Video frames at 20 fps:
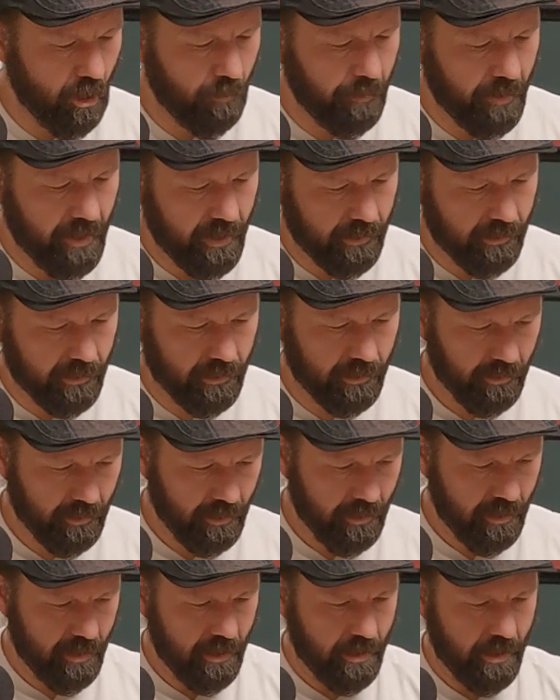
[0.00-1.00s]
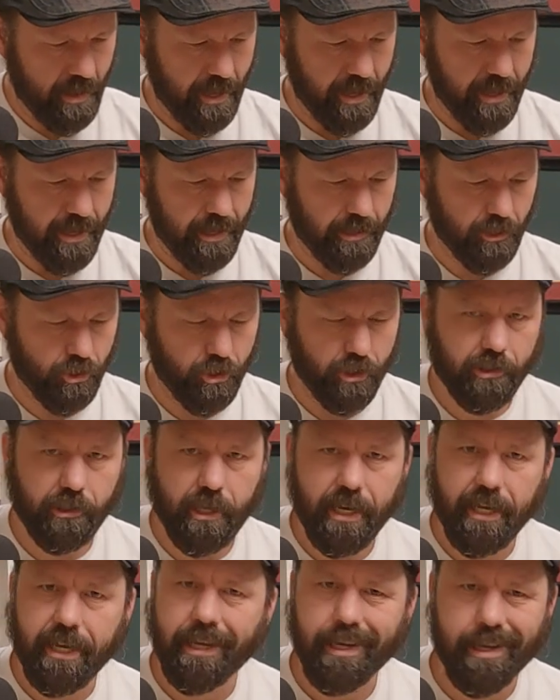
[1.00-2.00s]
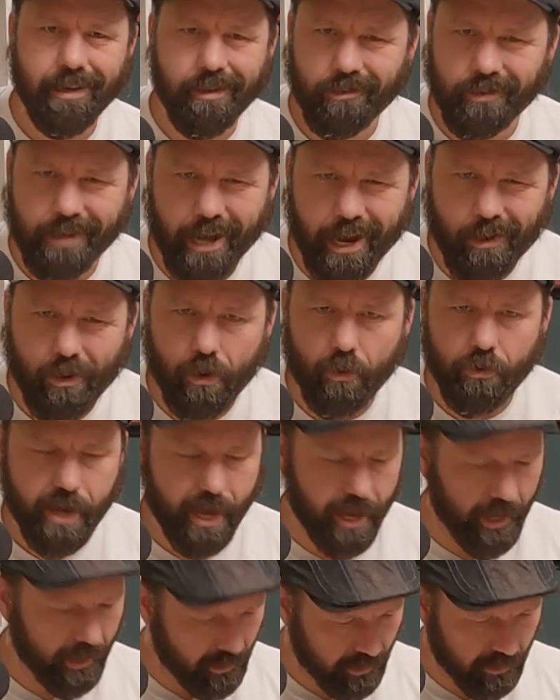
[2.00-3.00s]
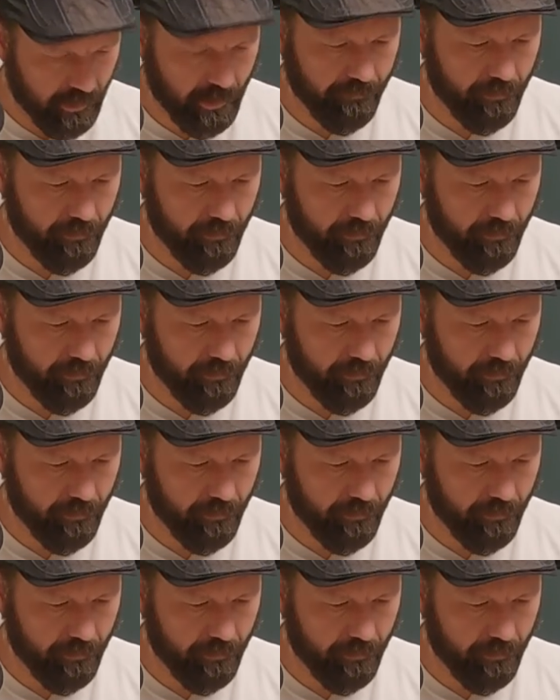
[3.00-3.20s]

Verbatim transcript: open it. And just like any other tarot deck,